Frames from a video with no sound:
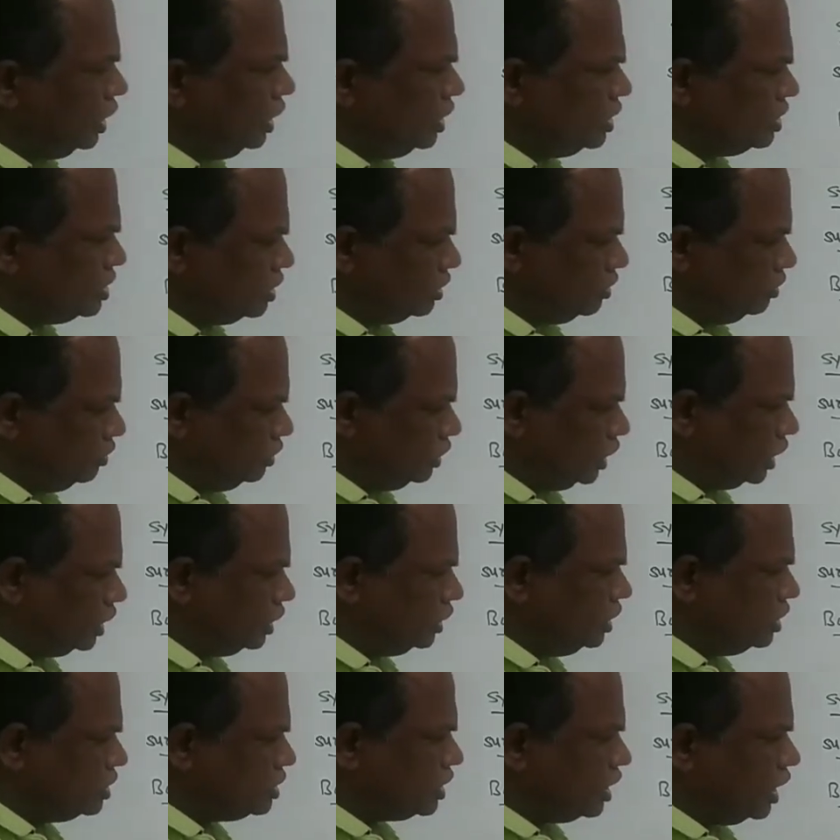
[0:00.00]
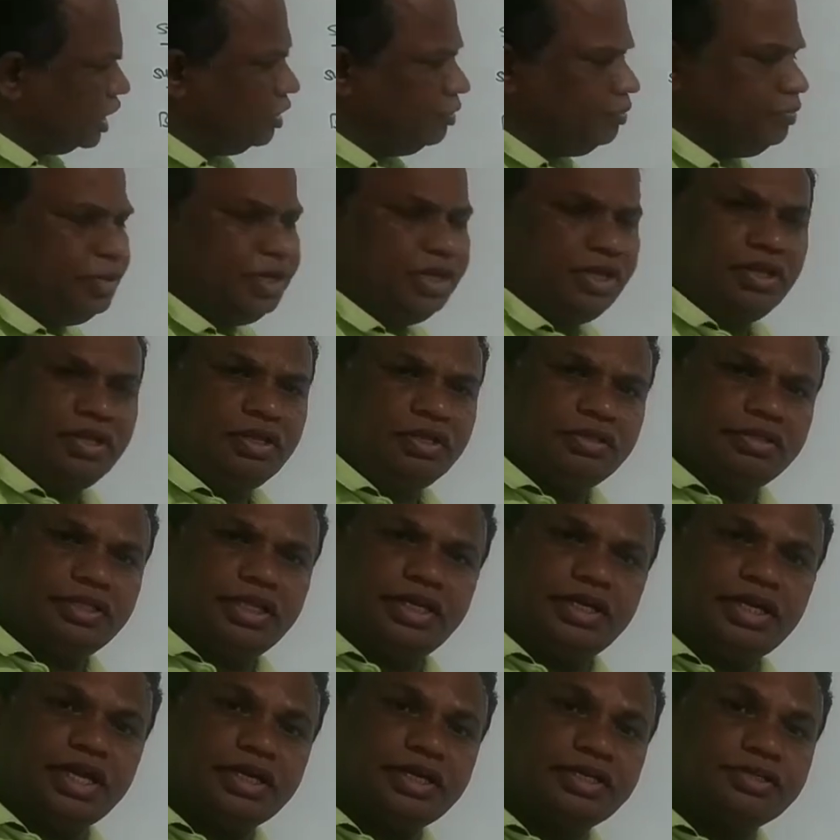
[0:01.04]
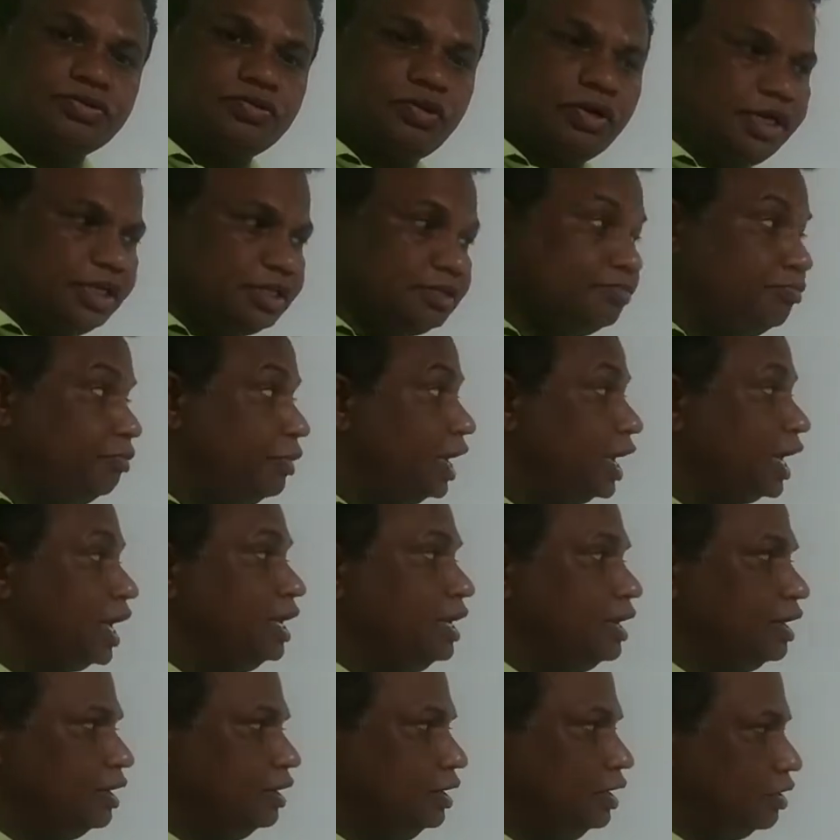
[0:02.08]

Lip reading: is that is the same, then that is called as mechanical